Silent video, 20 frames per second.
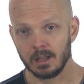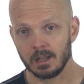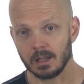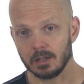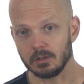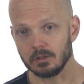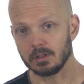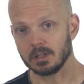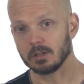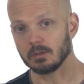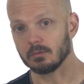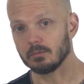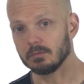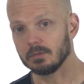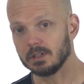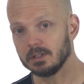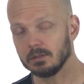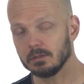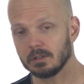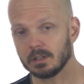And you can get a
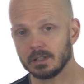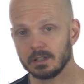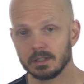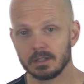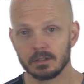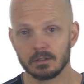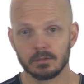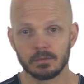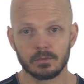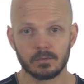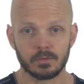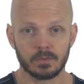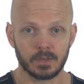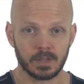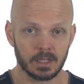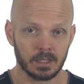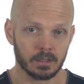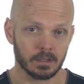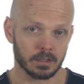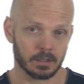real clear
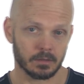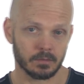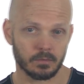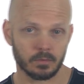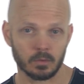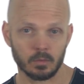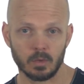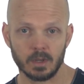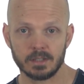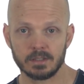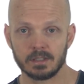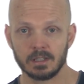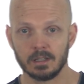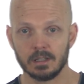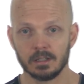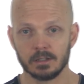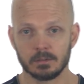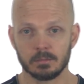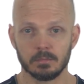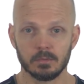feeling for what's in
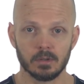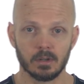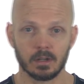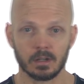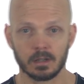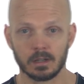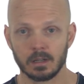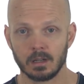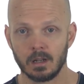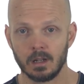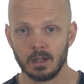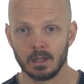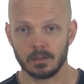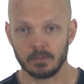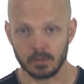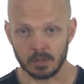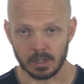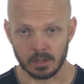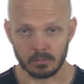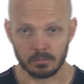this book. If
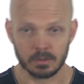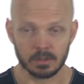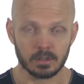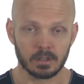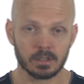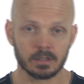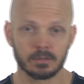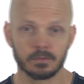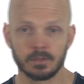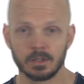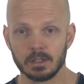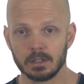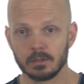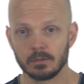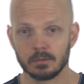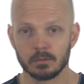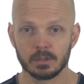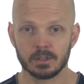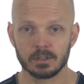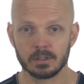you can get a real clear feeling
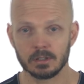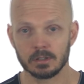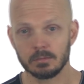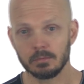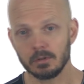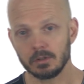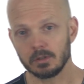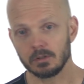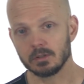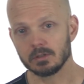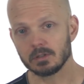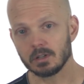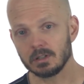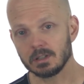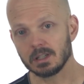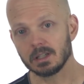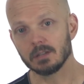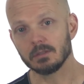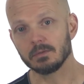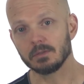for what's in this book, you can start
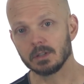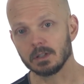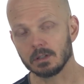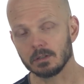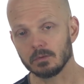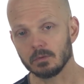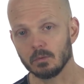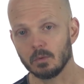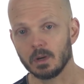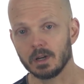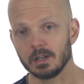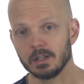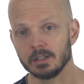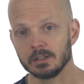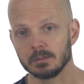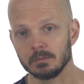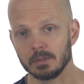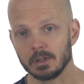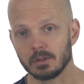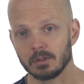to get a feeling for what it is
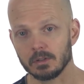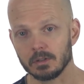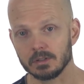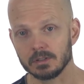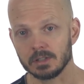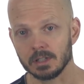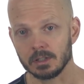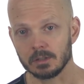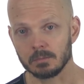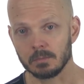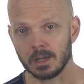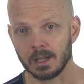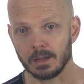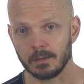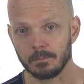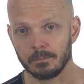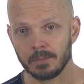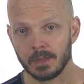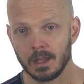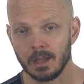to be a third stage
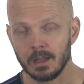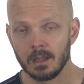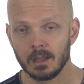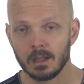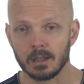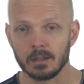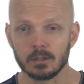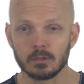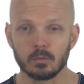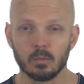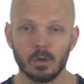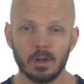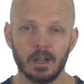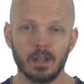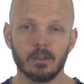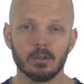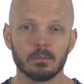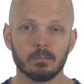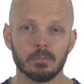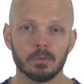man. And there's one
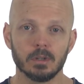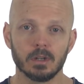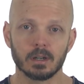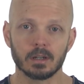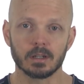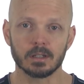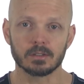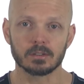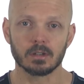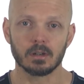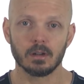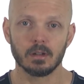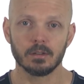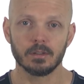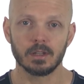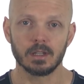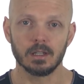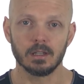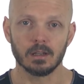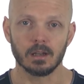other book. It's called
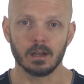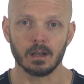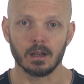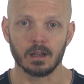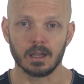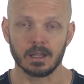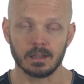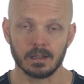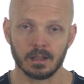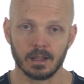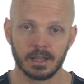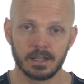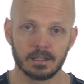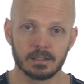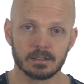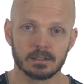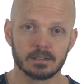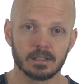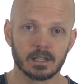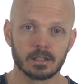The
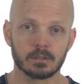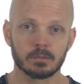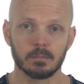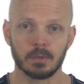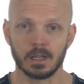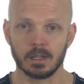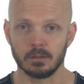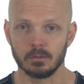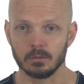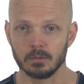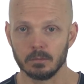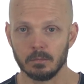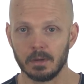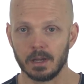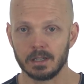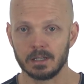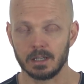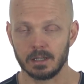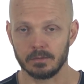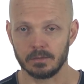Enlightened Sex Manual
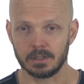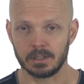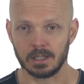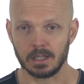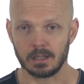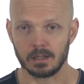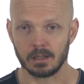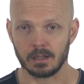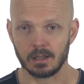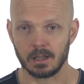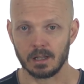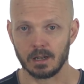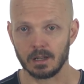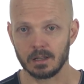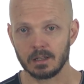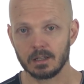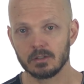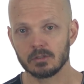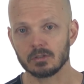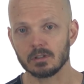by David Deida. And I
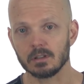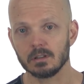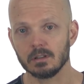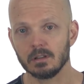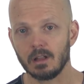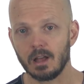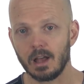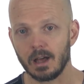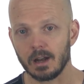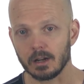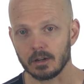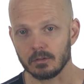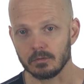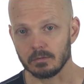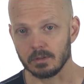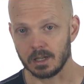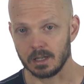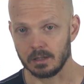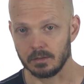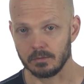think there's a lot of
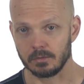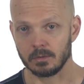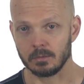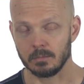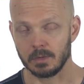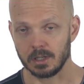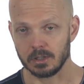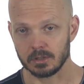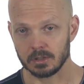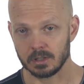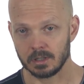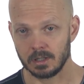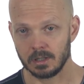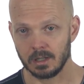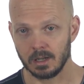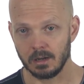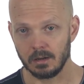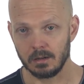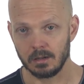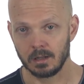great information in
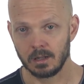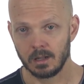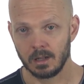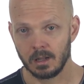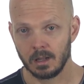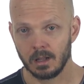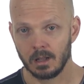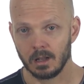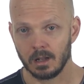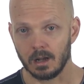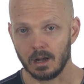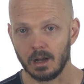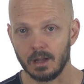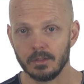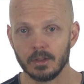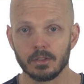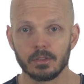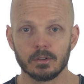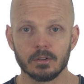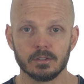there on
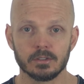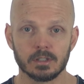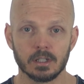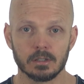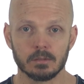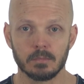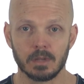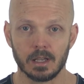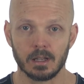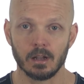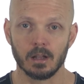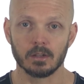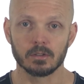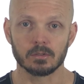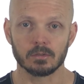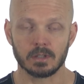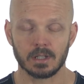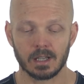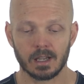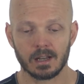the third stage man
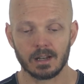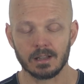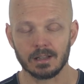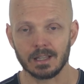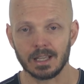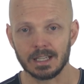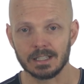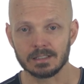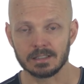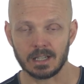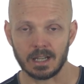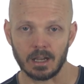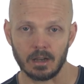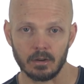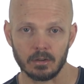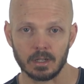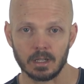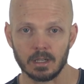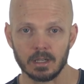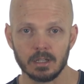also. He kind of lays it
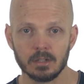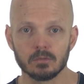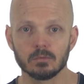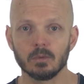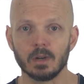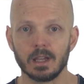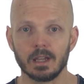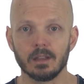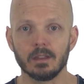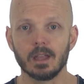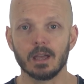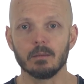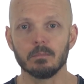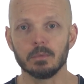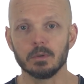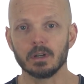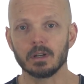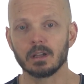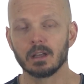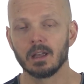out in his way in that
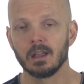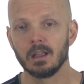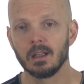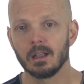book.